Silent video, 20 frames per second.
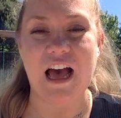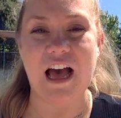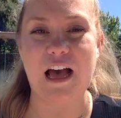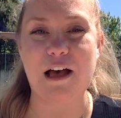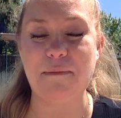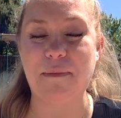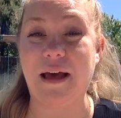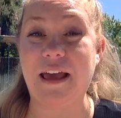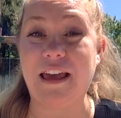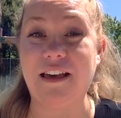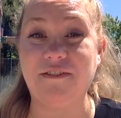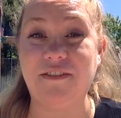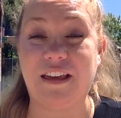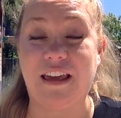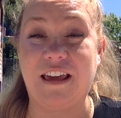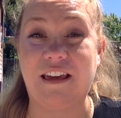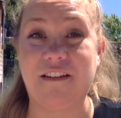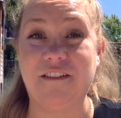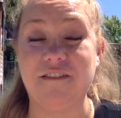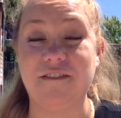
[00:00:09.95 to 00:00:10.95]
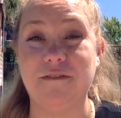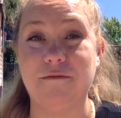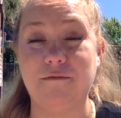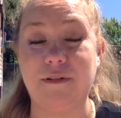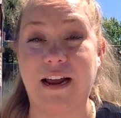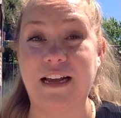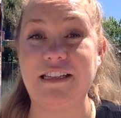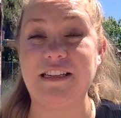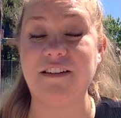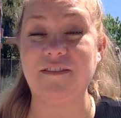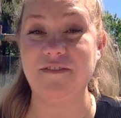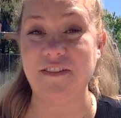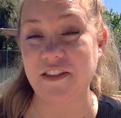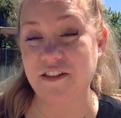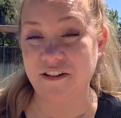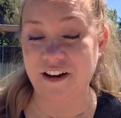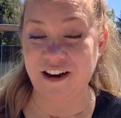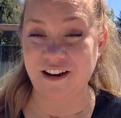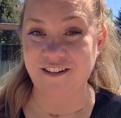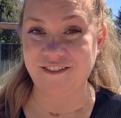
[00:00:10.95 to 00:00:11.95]
Um, I have a rising
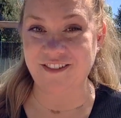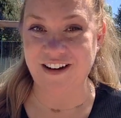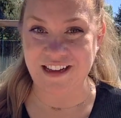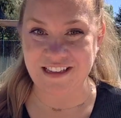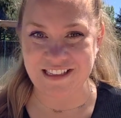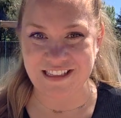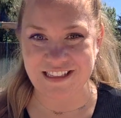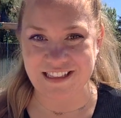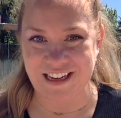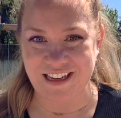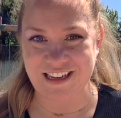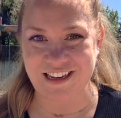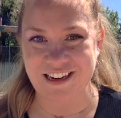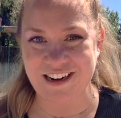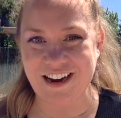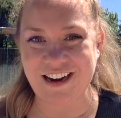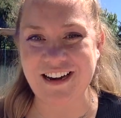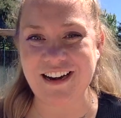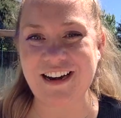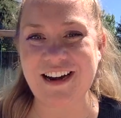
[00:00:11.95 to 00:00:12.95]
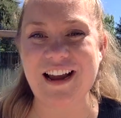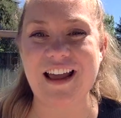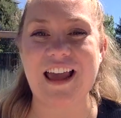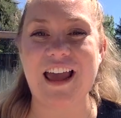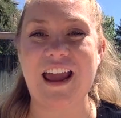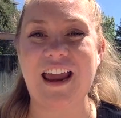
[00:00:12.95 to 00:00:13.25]
fifth grader, rising second grader,